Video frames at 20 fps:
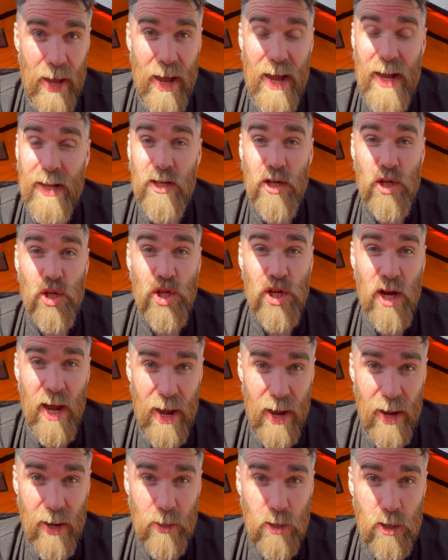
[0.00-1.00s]
It's a
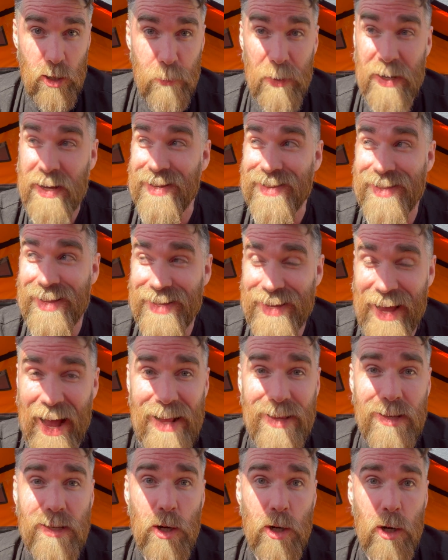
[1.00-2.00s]
change, because the
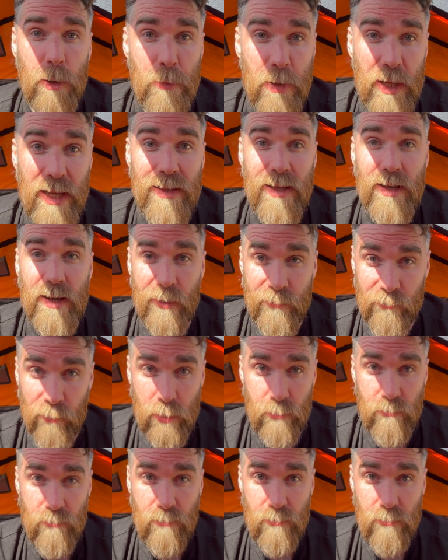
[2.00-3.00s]
tents are completely
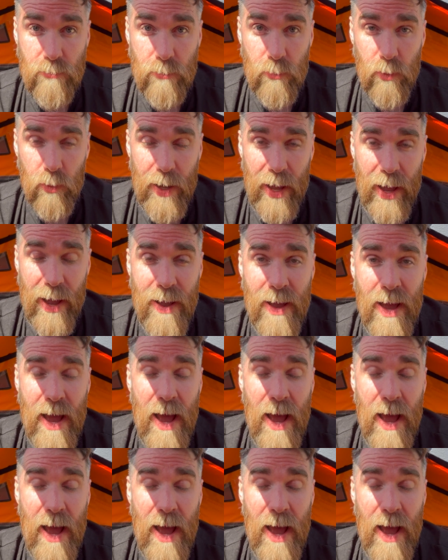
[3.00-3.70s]
different, okay?